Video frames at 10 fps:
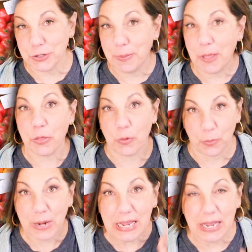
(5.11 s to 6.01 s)
two, but
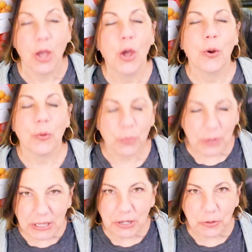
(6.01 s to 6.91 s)
three
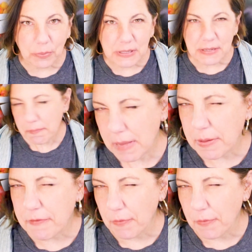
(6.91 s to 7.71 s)
really good ones, maybe